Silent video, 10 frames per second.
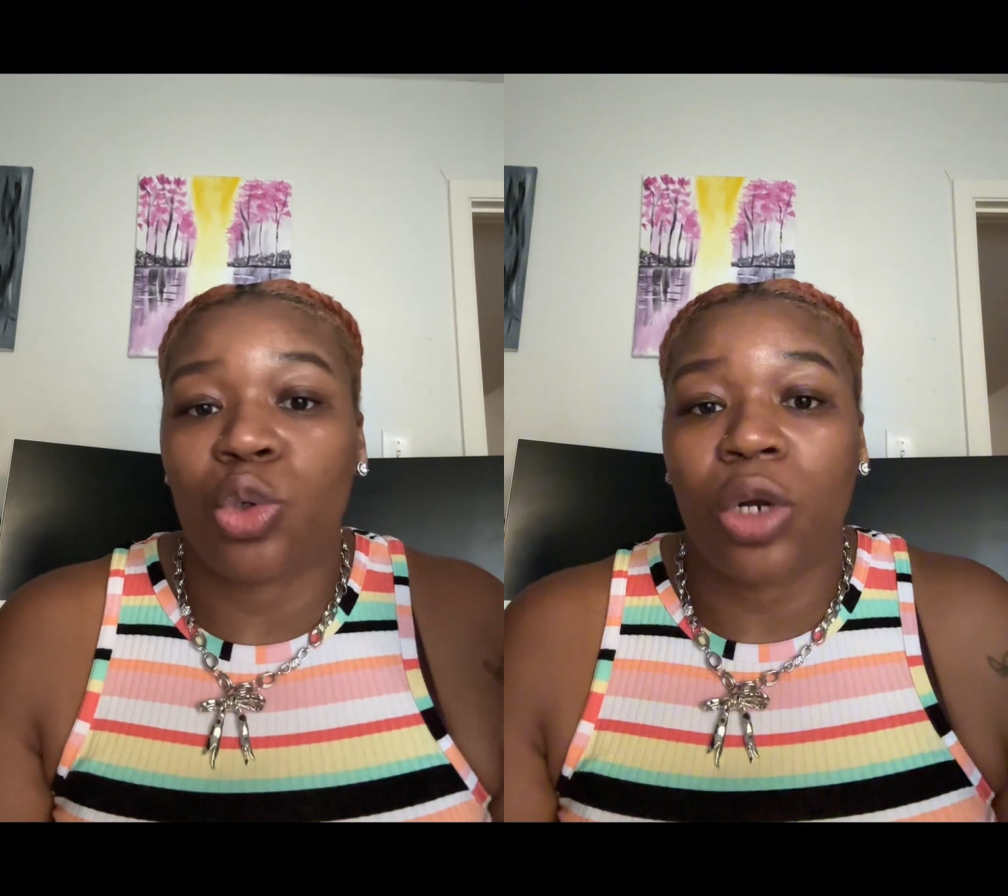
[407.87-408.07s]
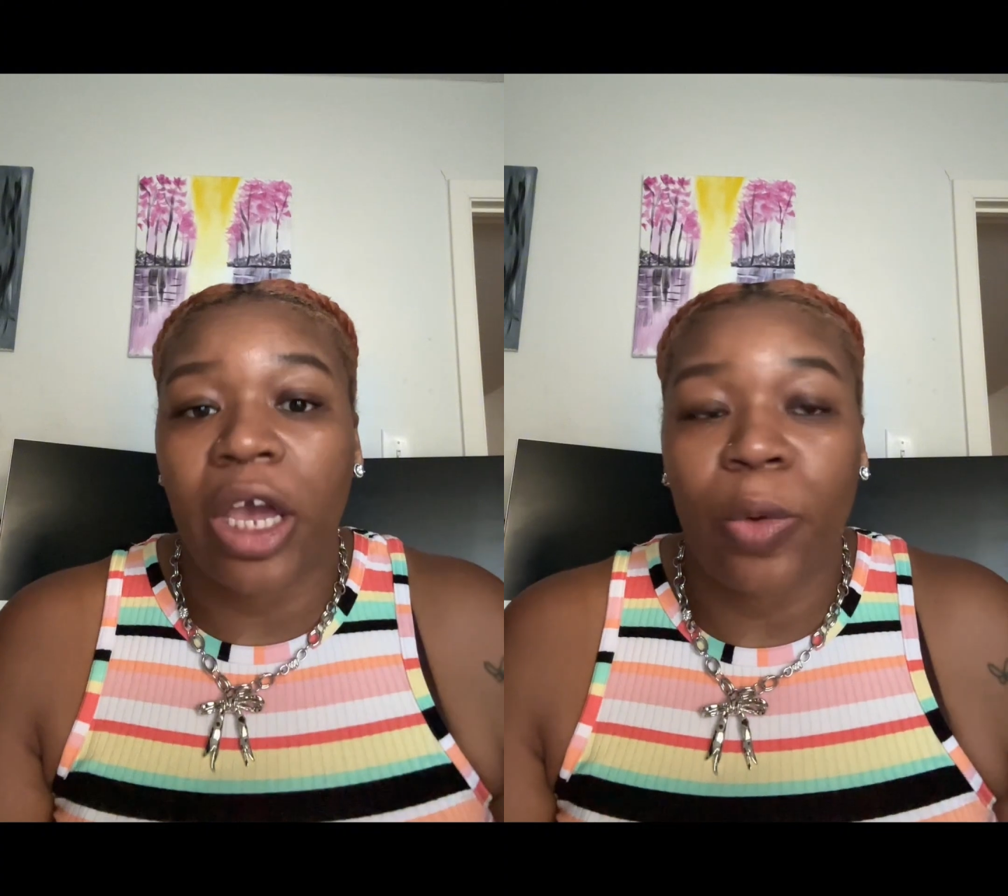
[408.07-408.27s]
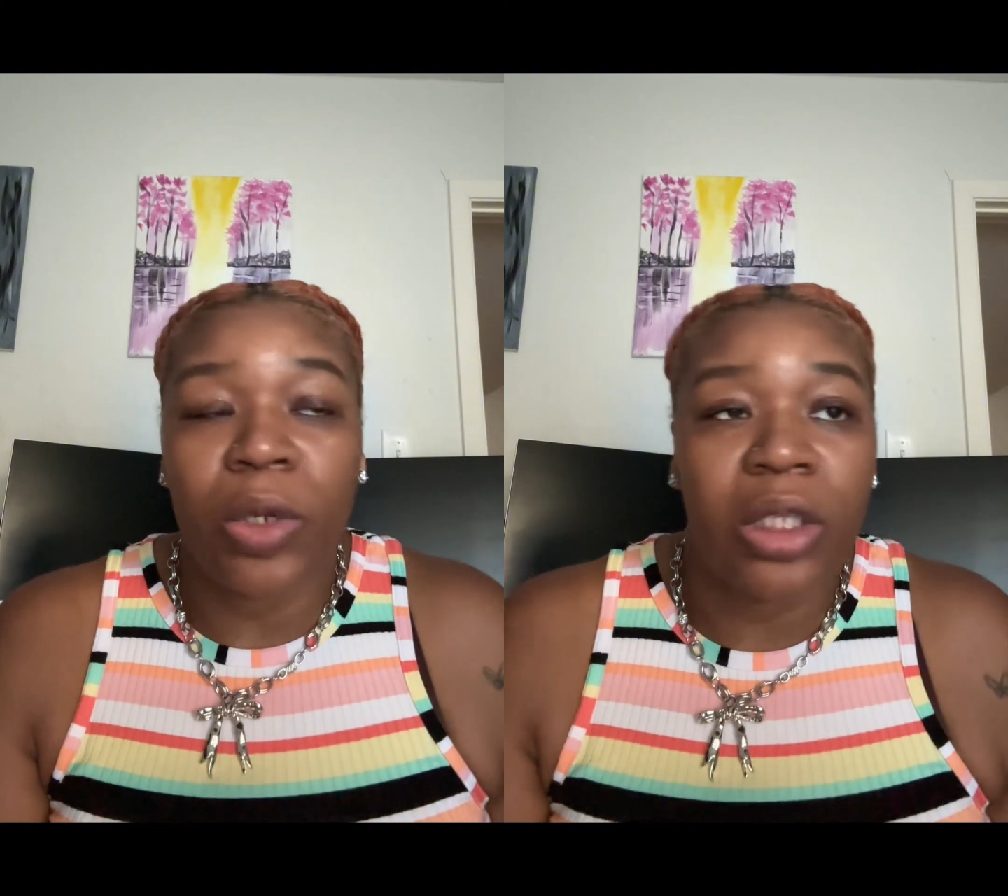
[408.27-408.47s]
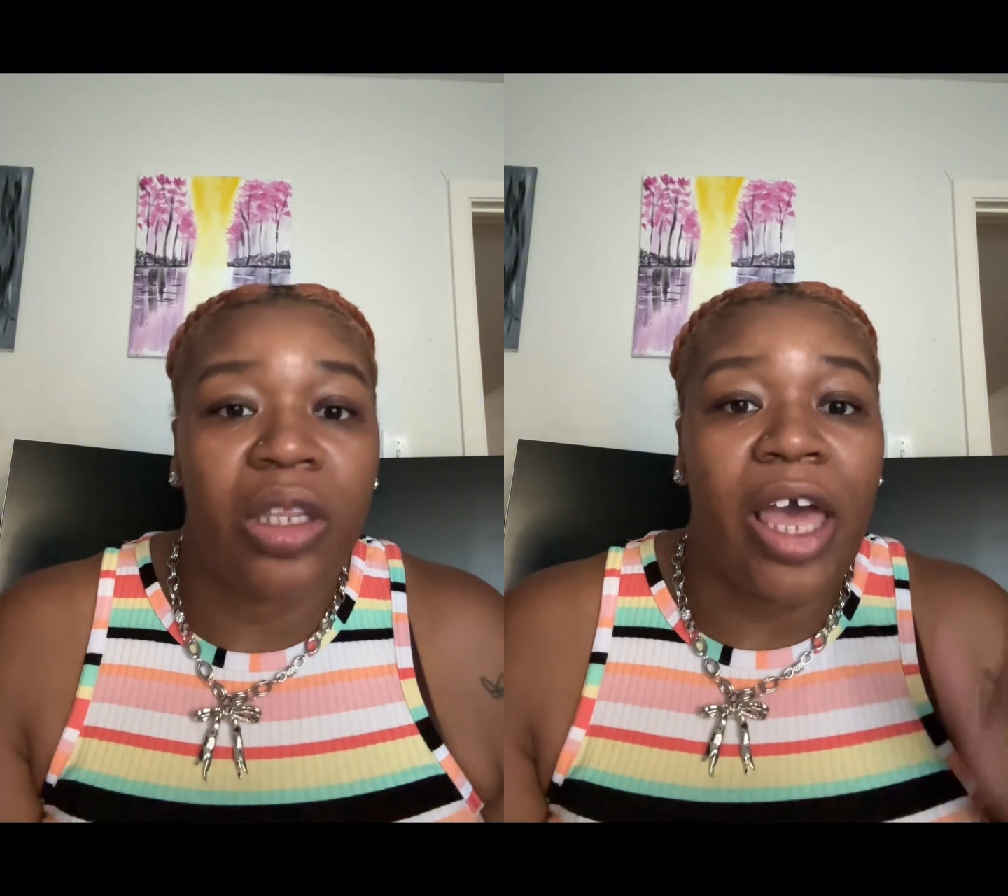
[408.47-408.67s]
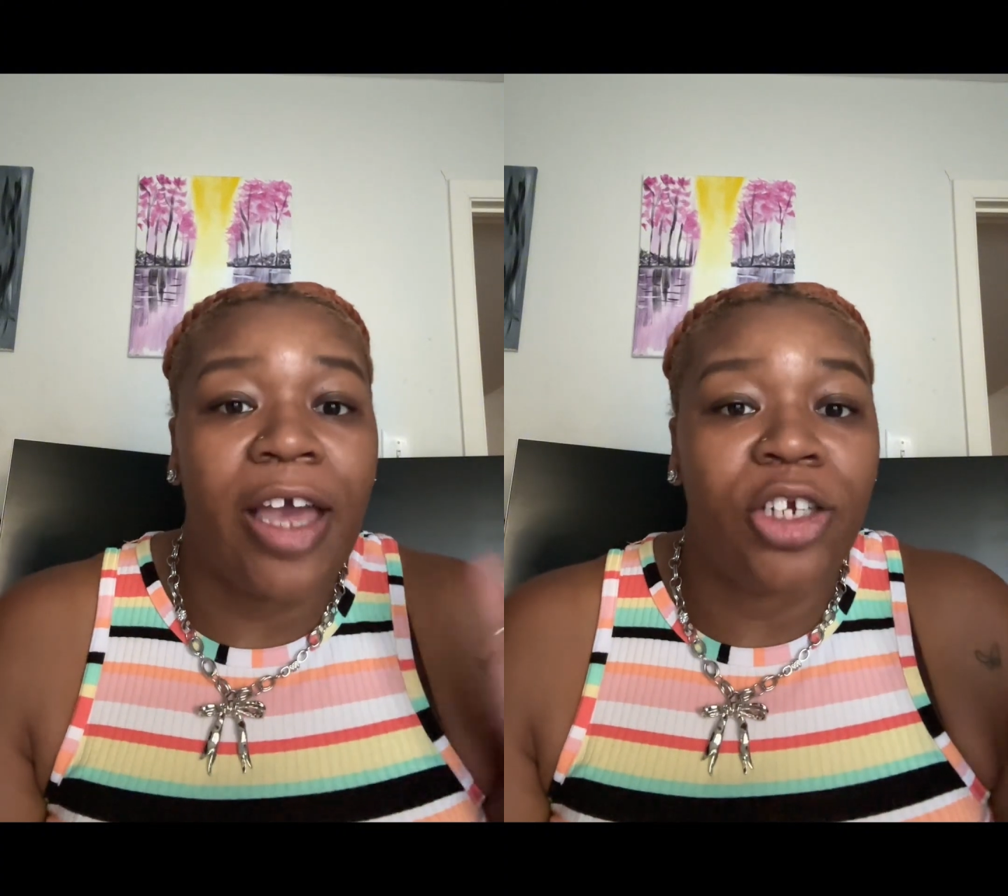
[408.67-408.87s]
or like went to
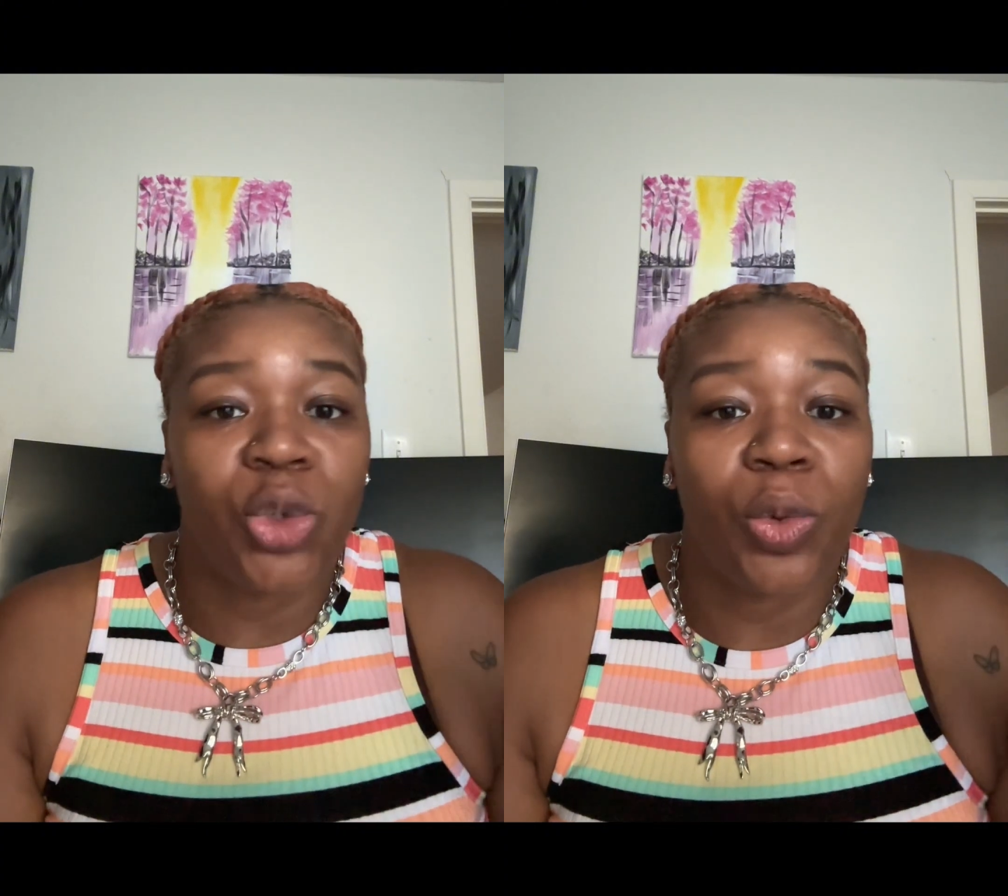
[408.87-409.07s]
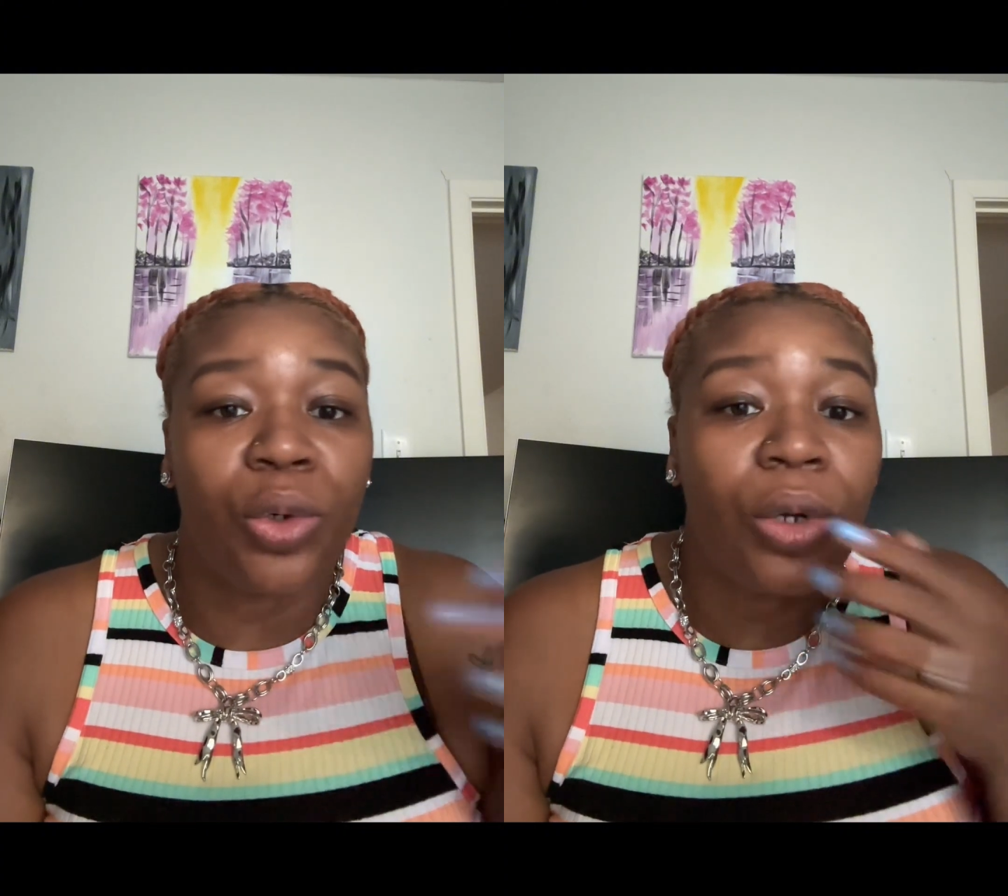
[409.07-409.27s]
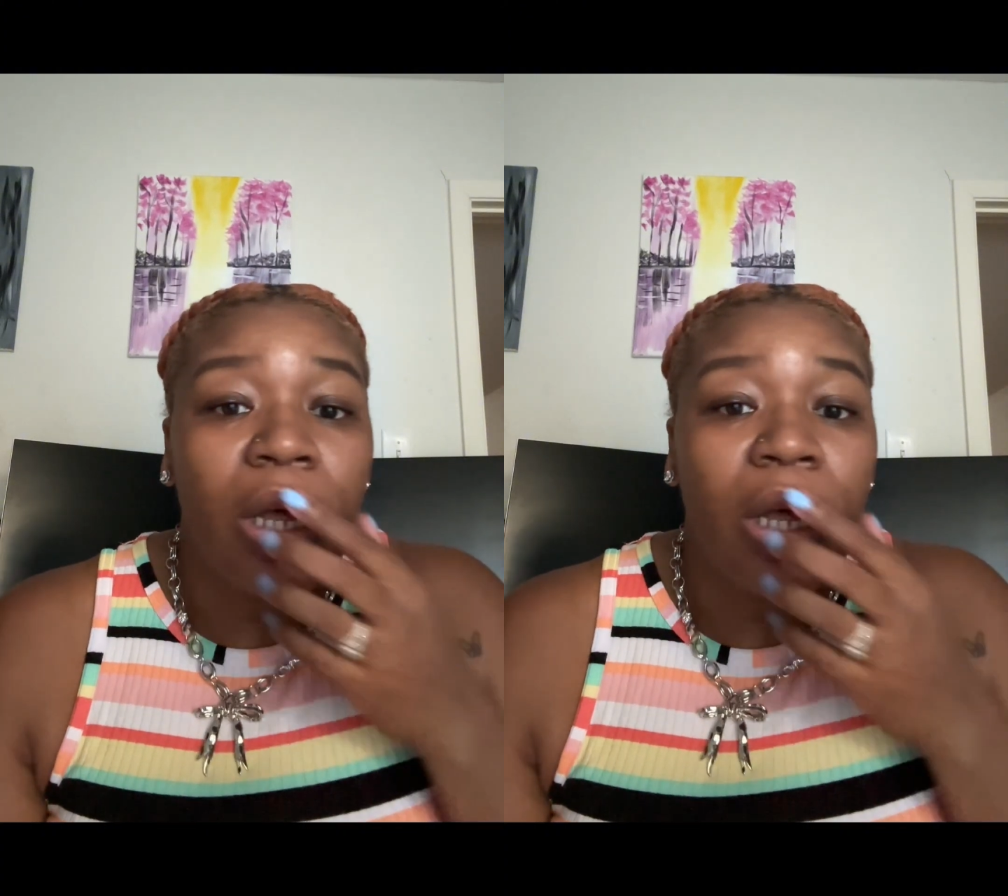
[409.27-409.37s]
the actual